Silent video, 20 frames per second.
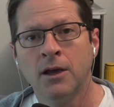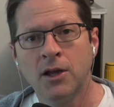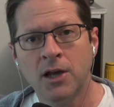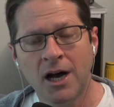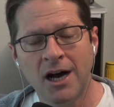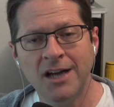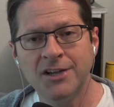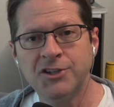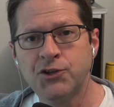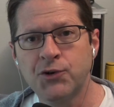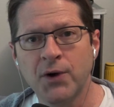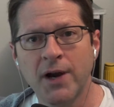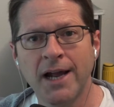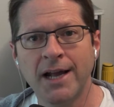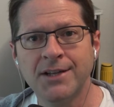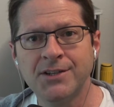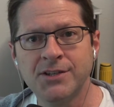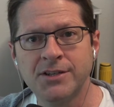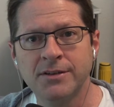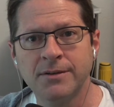
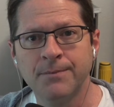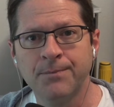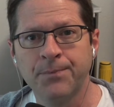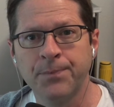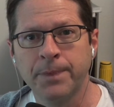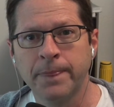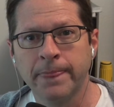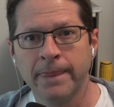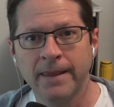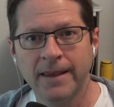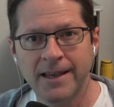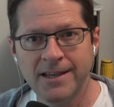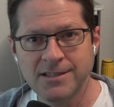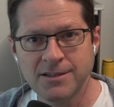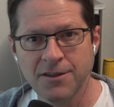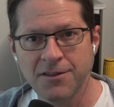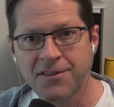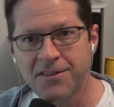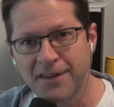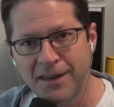Contrast is
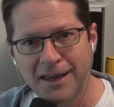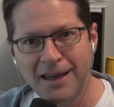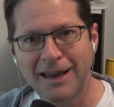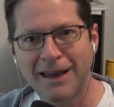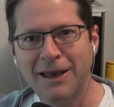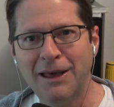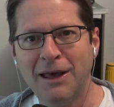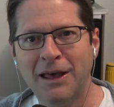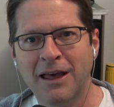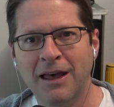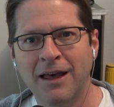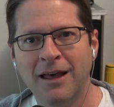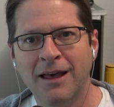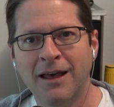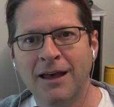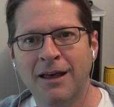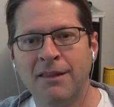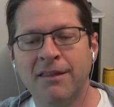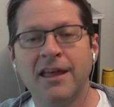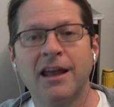a thing
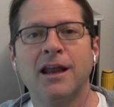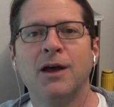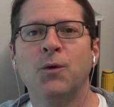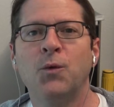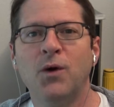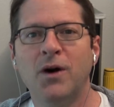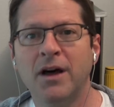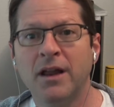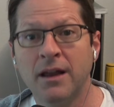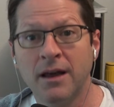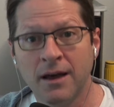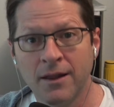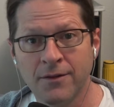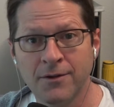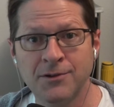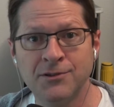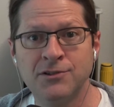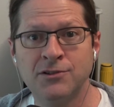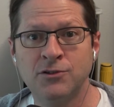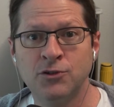that I want
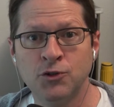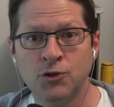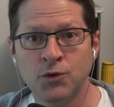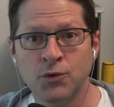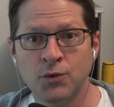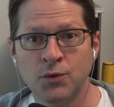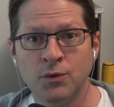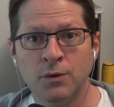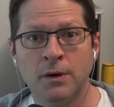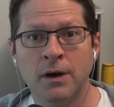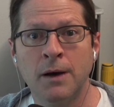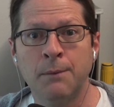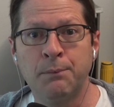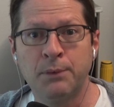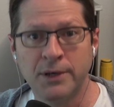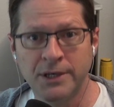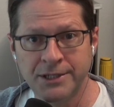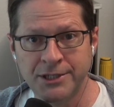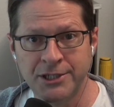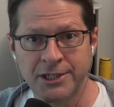others to
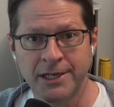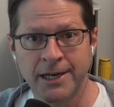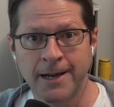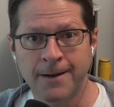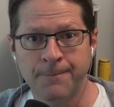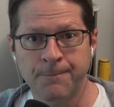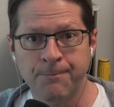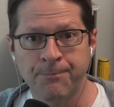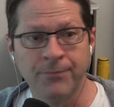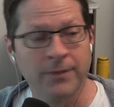appreciate.